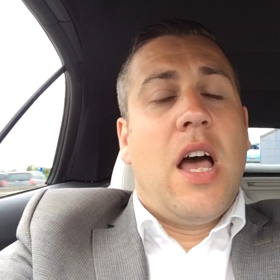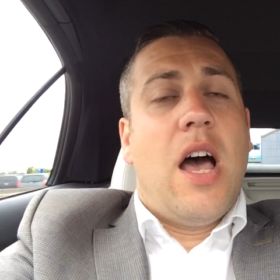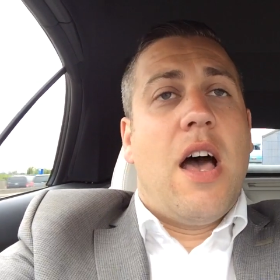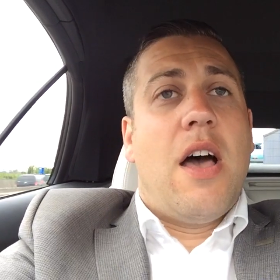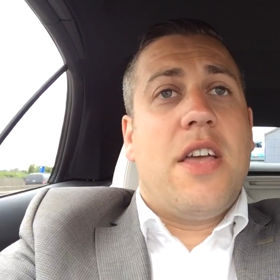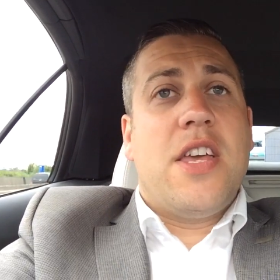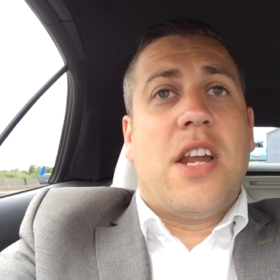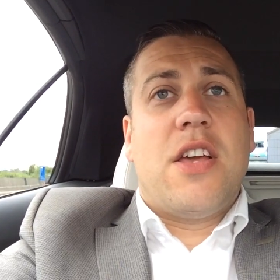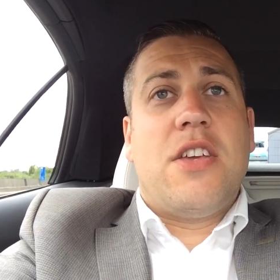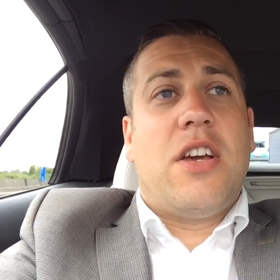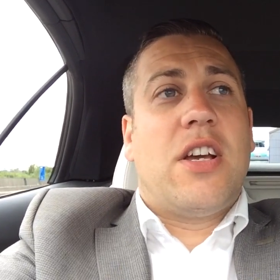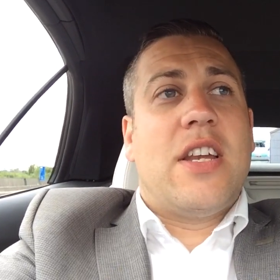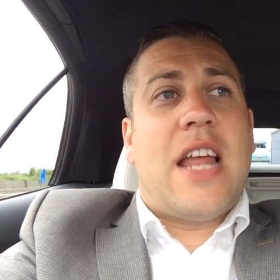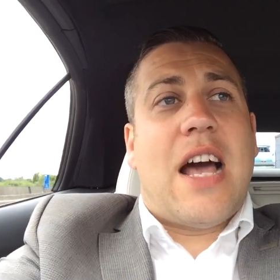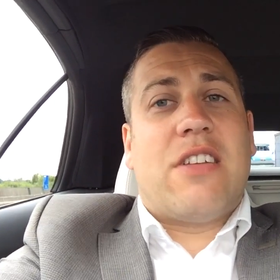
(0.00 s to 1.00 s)
You know,
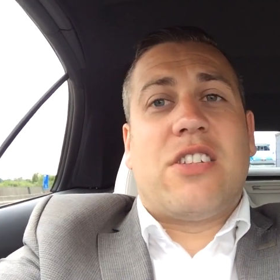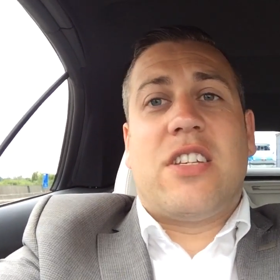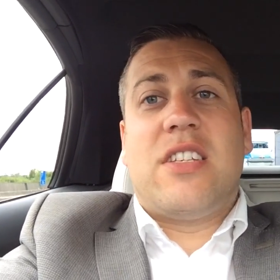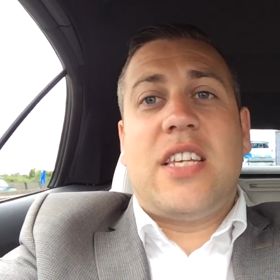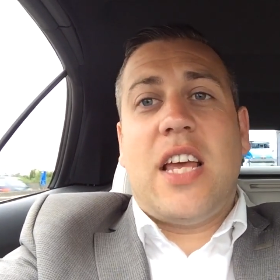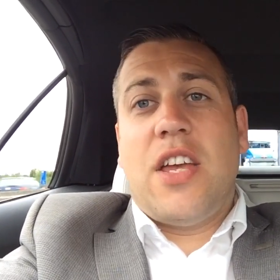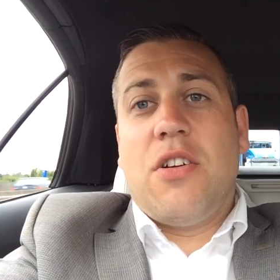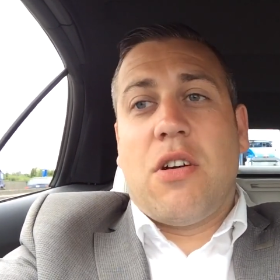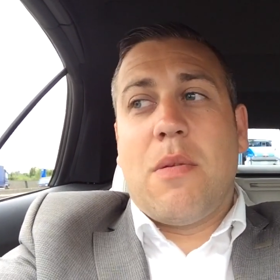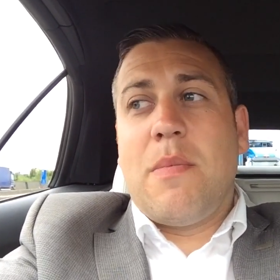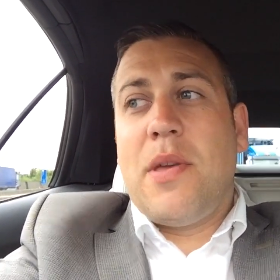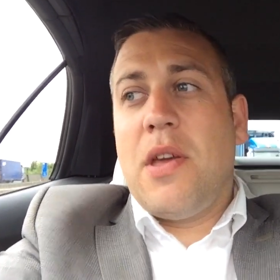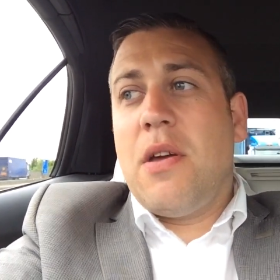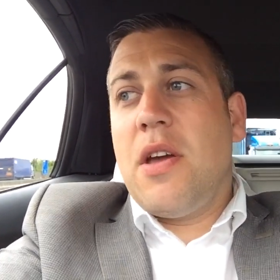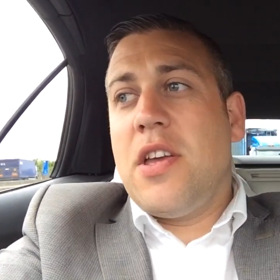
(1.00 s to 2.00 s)
you can now just sit at your
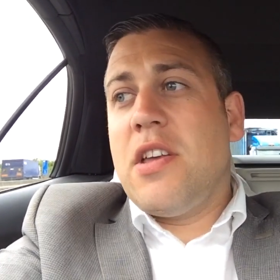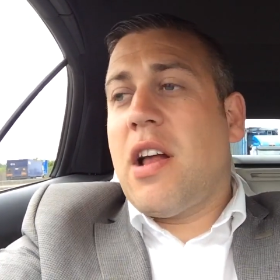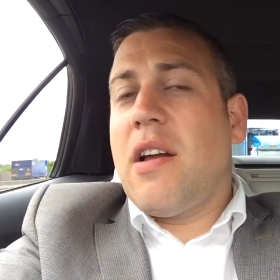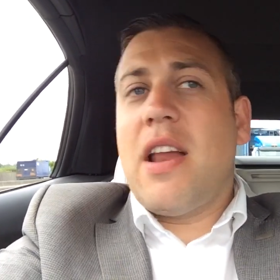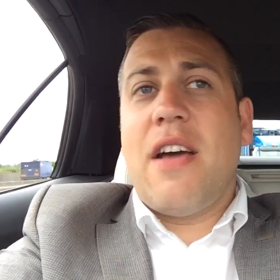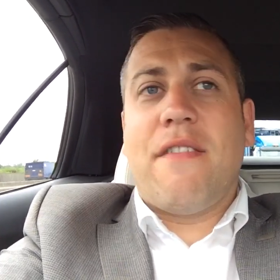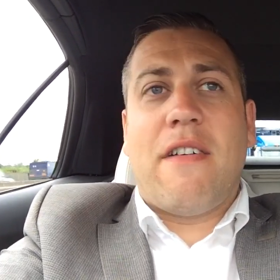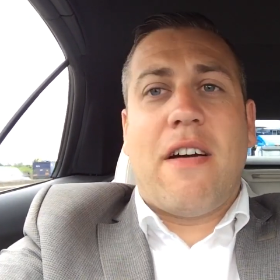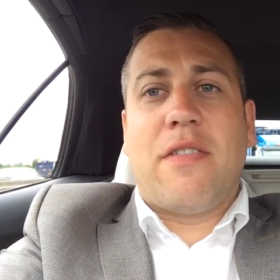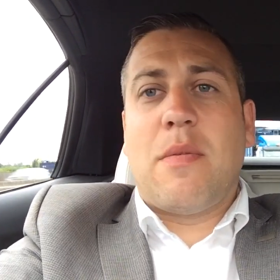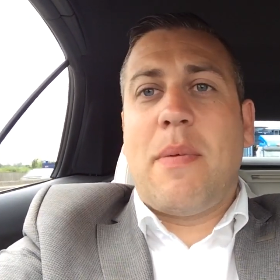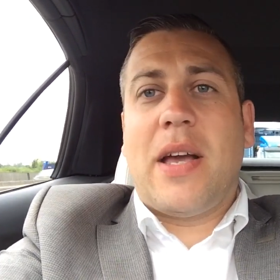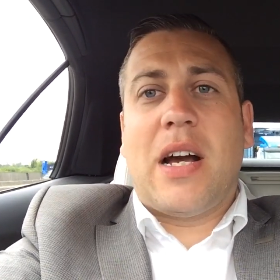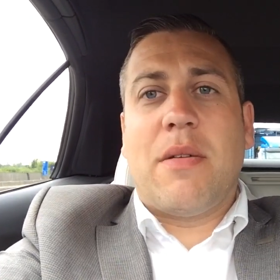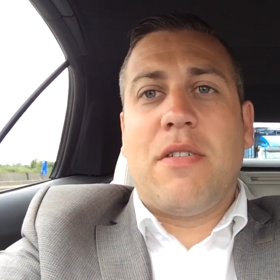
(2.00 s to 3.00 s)
computer, you don't ever have
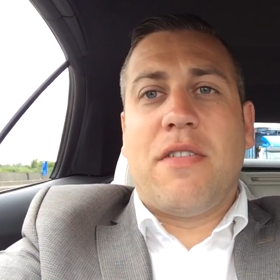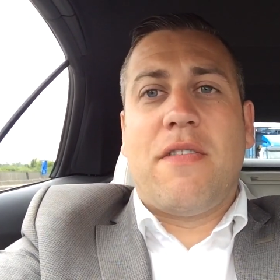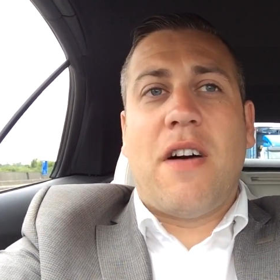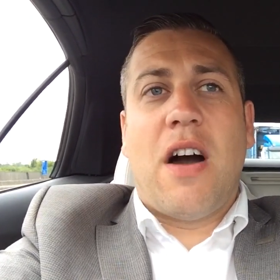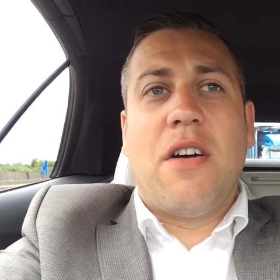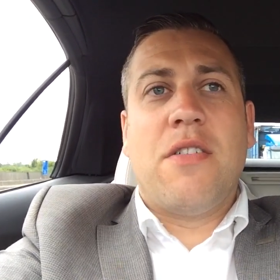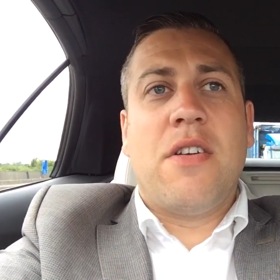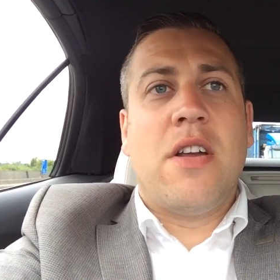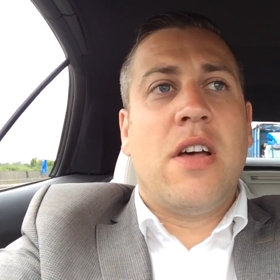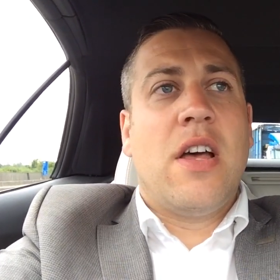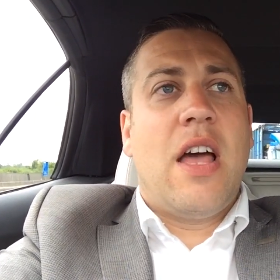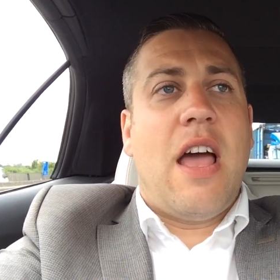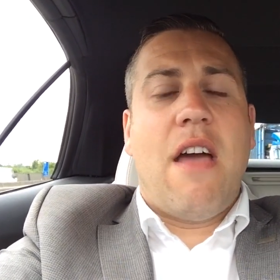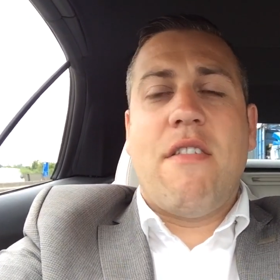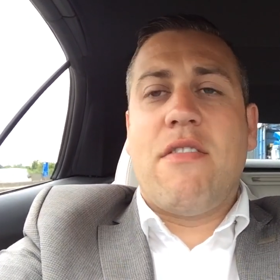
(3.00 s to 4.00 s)
to pick up your phone,
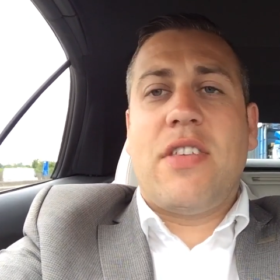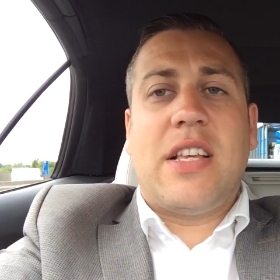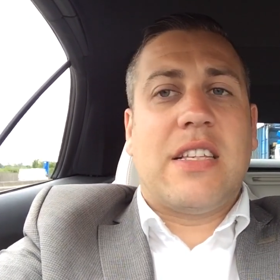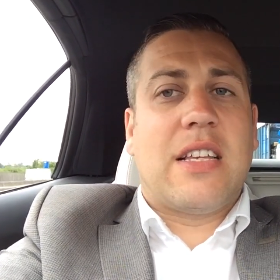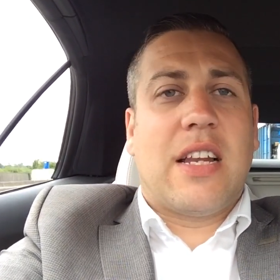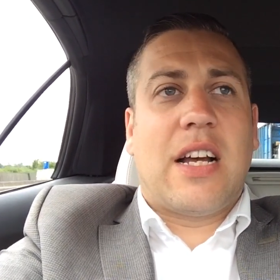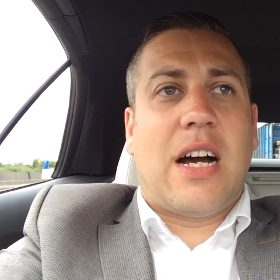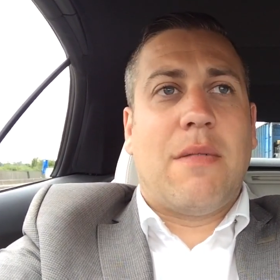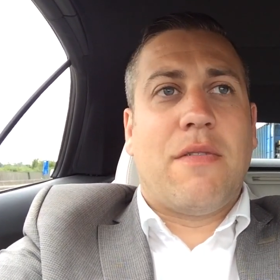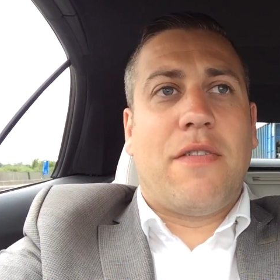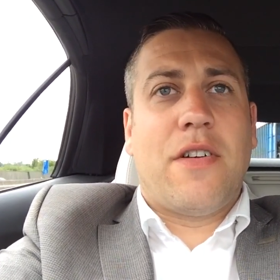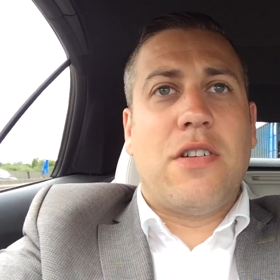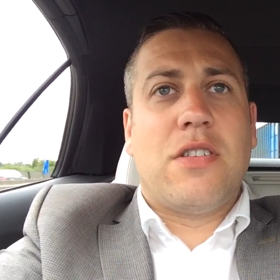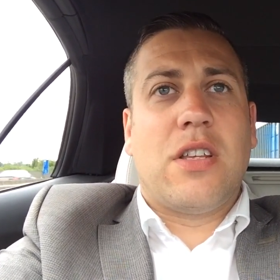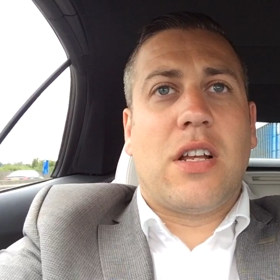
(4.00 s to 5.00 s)
everything's going to come
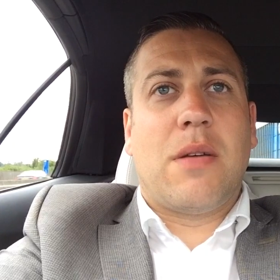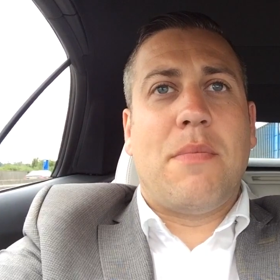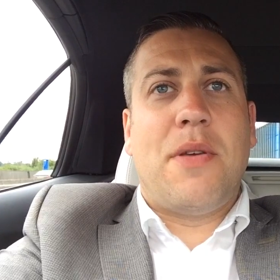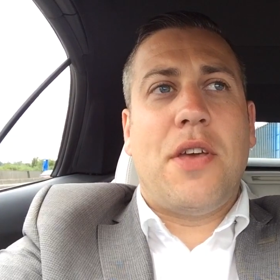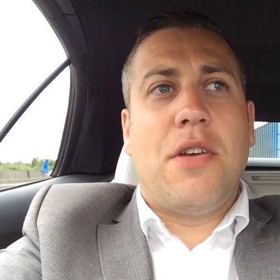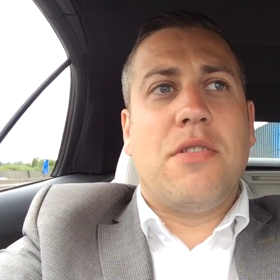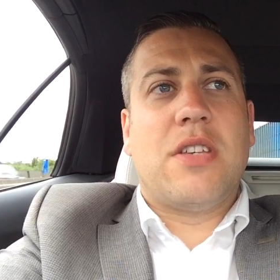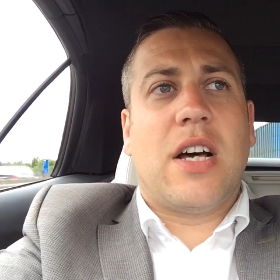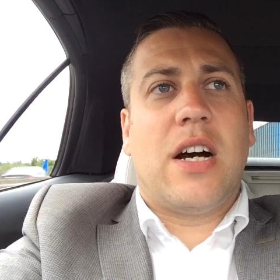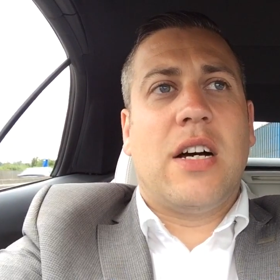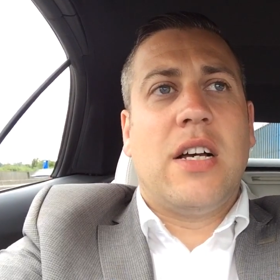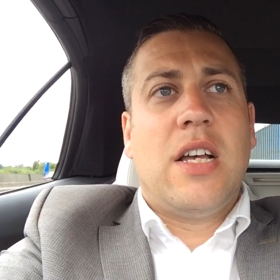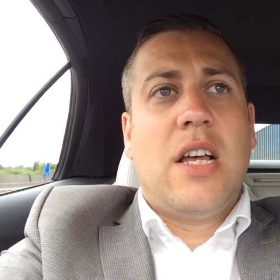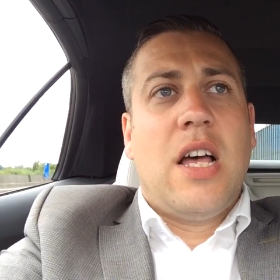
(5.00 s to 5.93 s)
through to the computer.